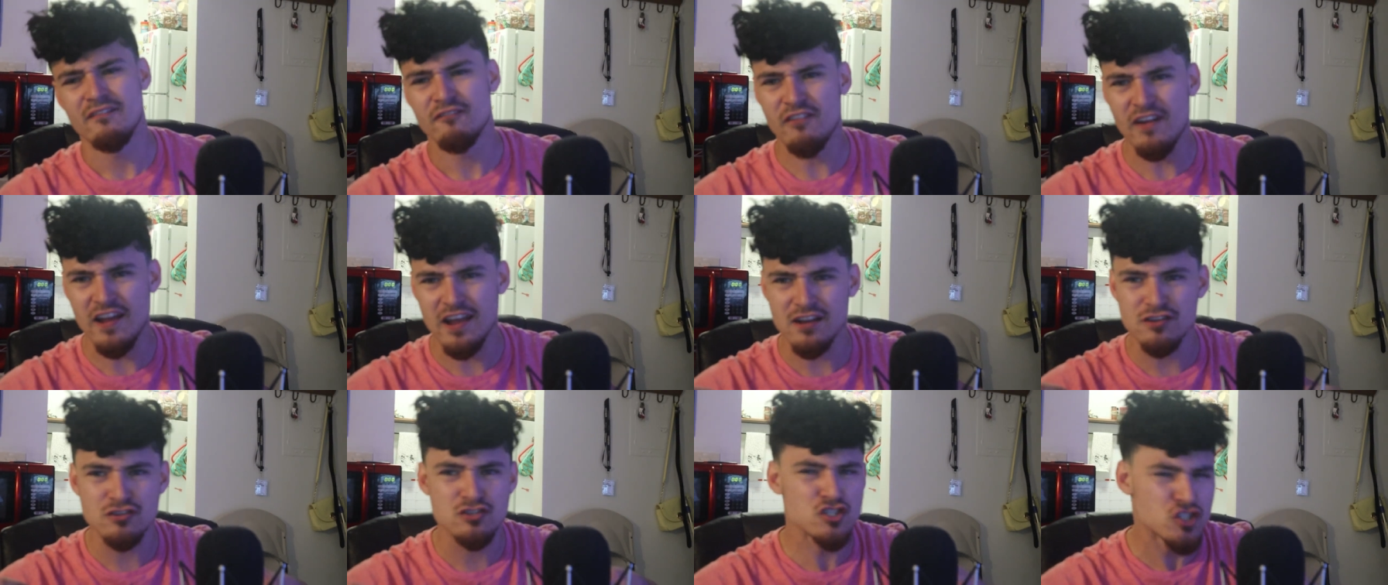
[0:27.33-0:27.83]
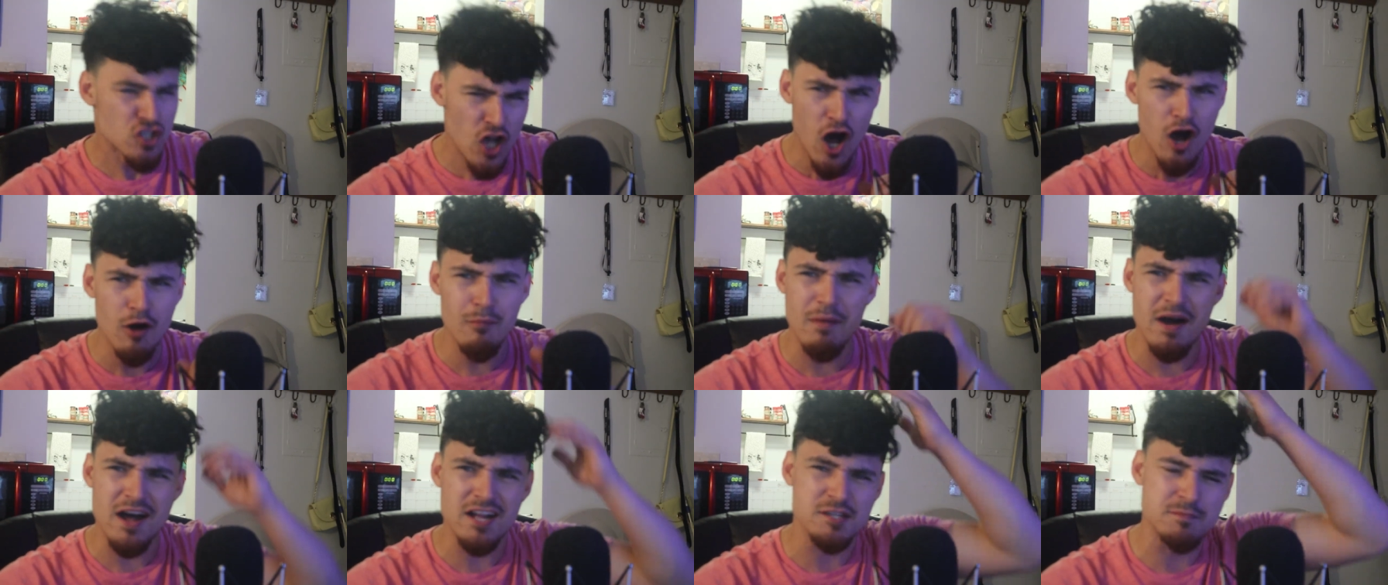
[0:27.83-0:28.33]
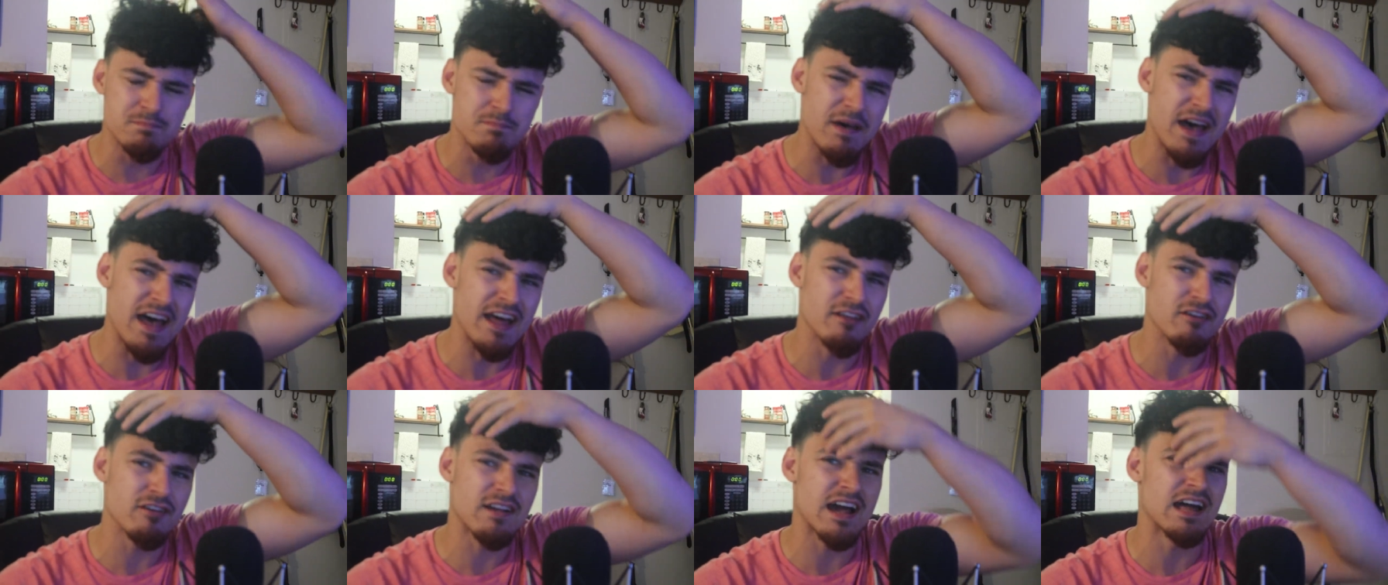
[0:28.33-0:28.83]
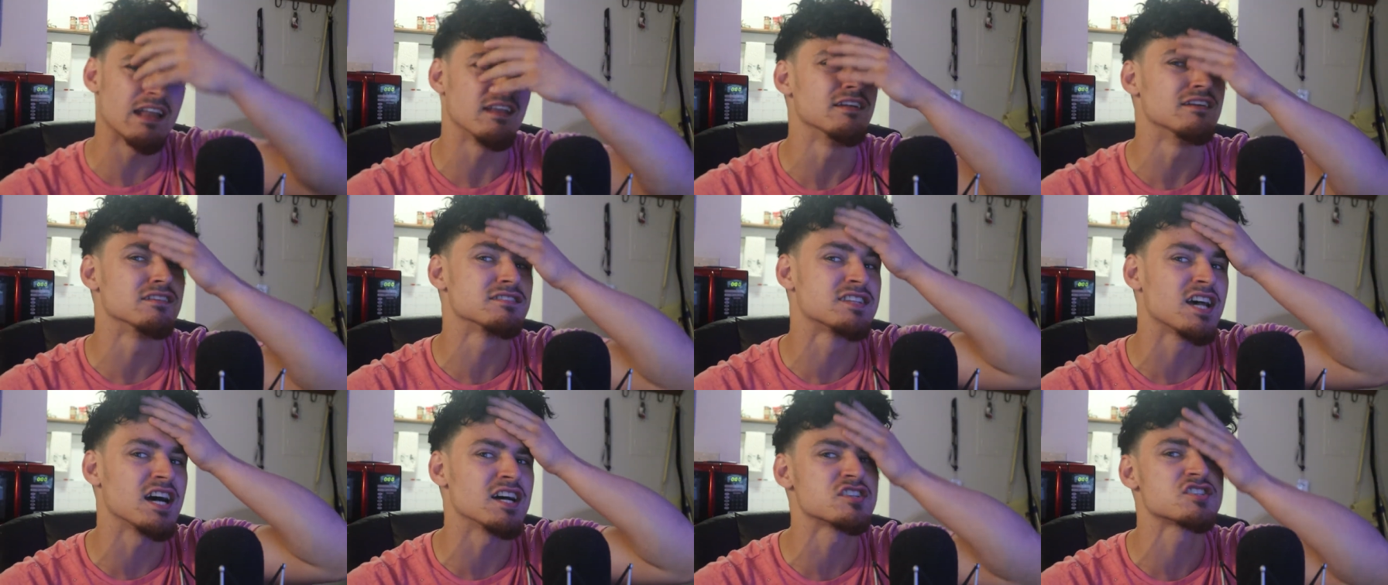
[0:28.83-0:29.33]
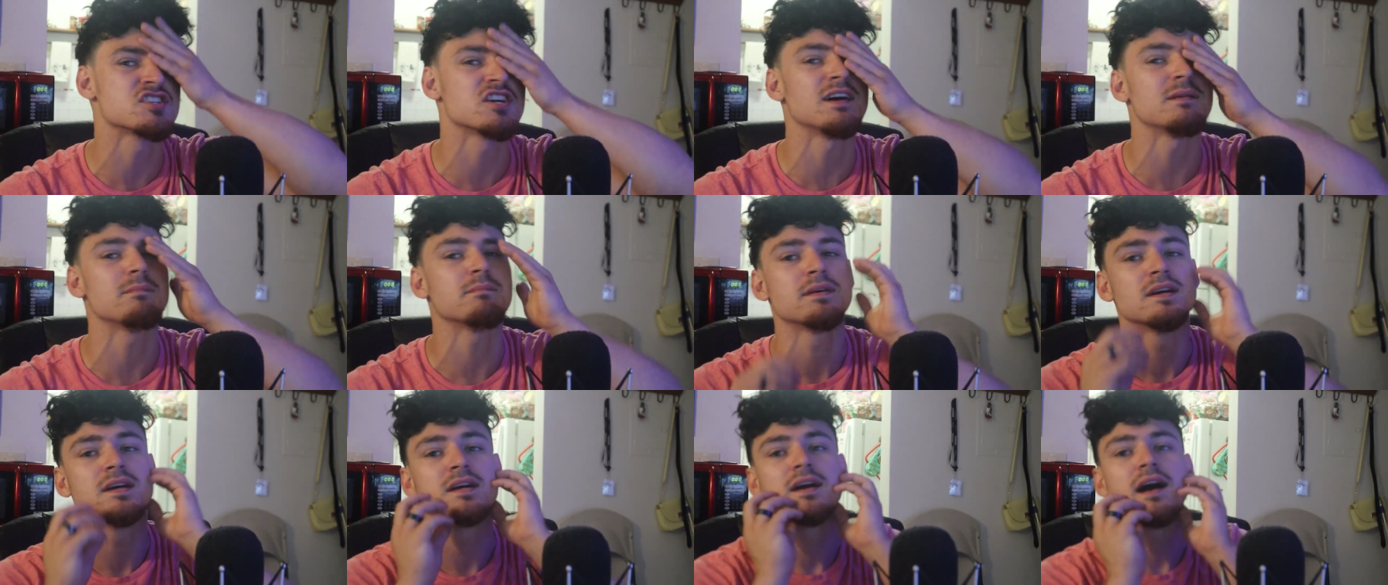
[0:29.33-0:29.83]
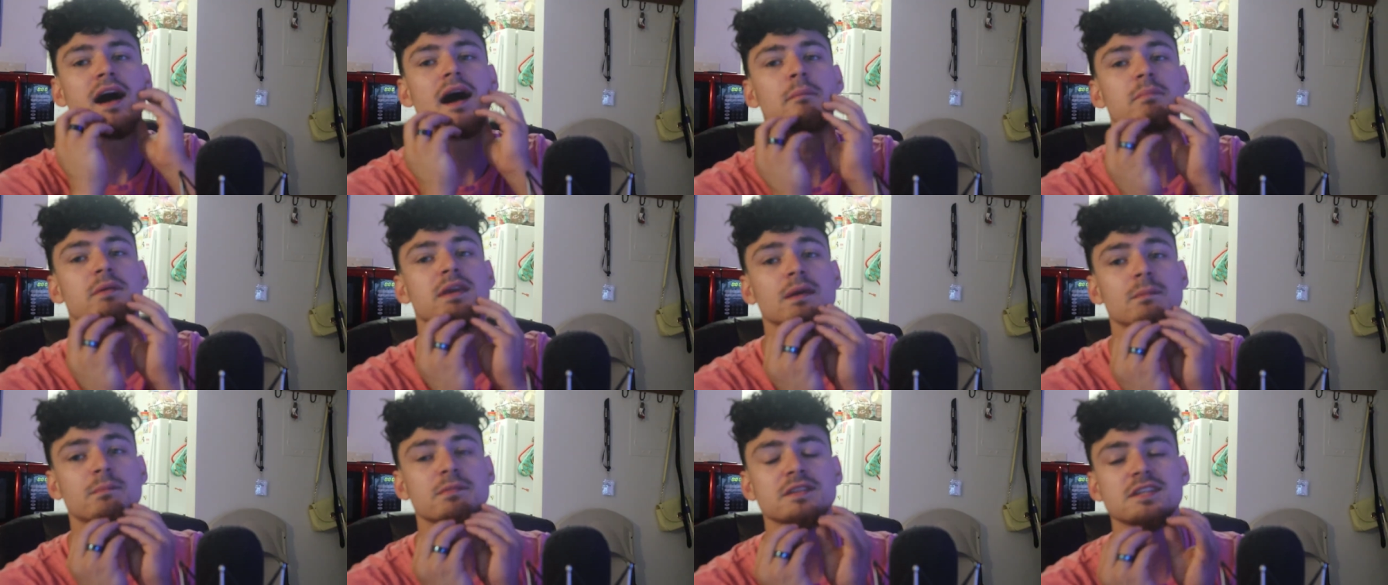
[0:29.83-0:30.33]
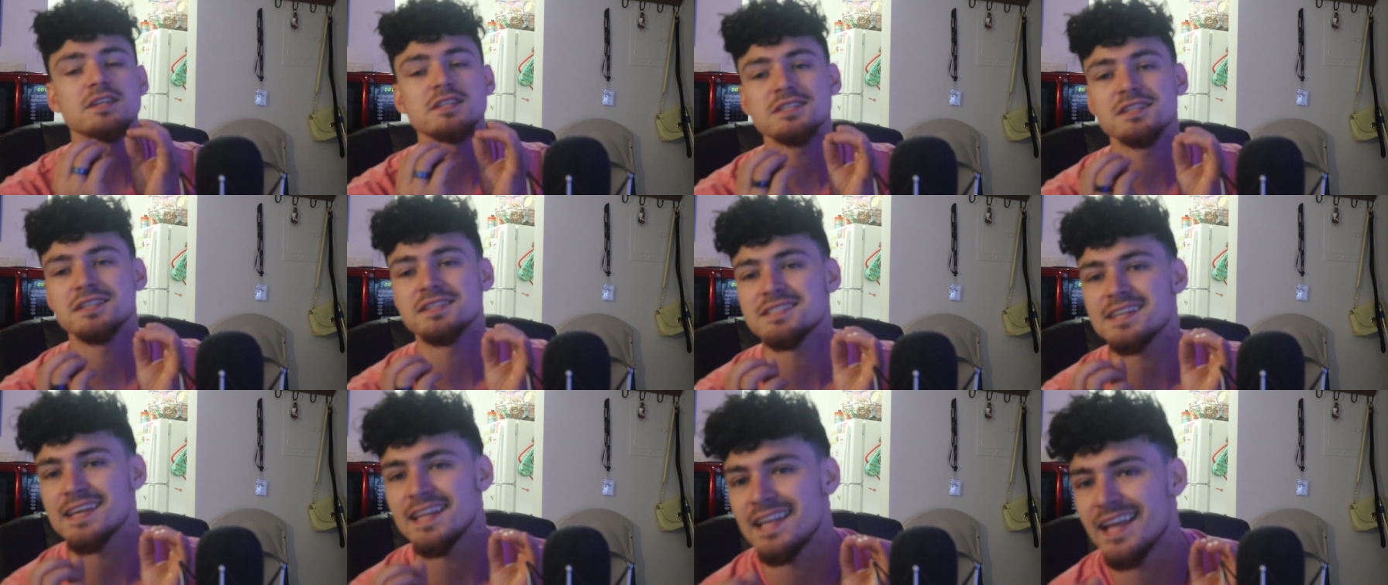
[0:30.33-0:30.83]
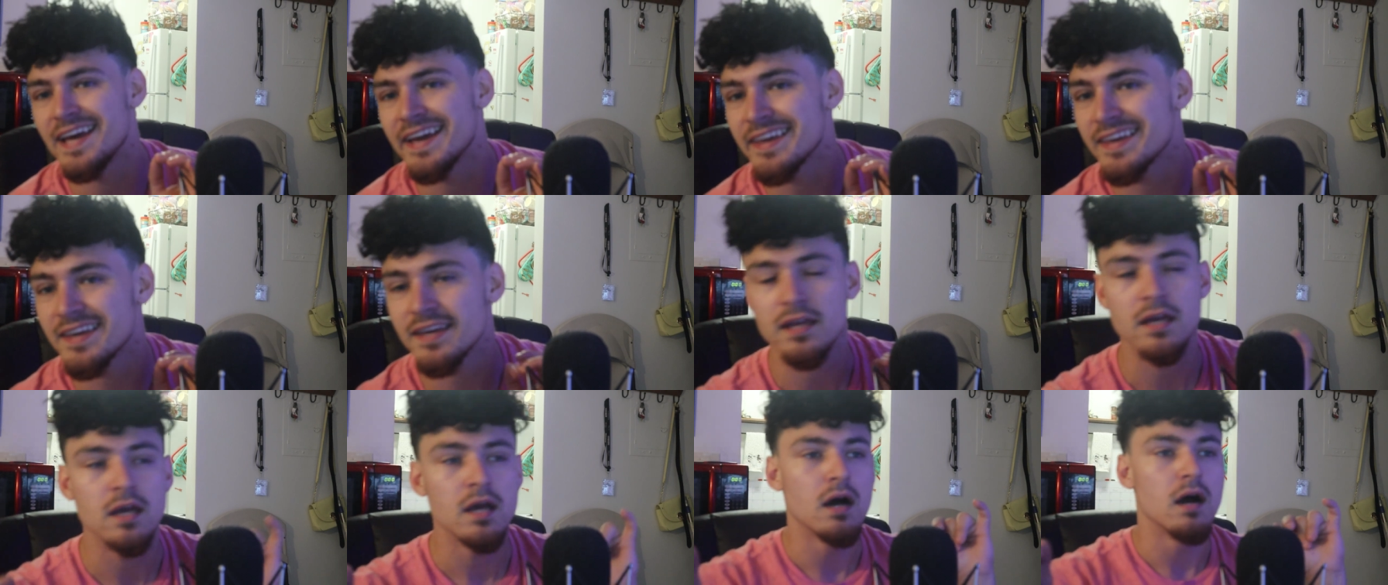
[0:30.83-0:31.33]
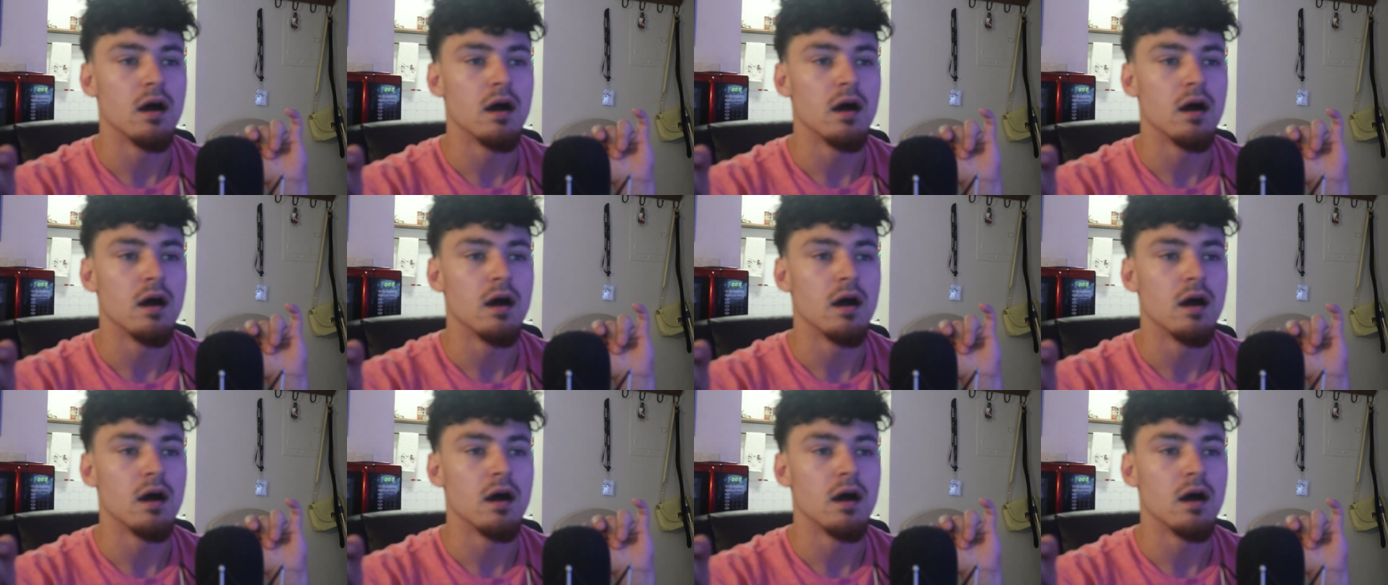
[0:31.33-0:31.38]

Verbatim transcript: Feels so much better. Got a little touch up keeping this because I like it.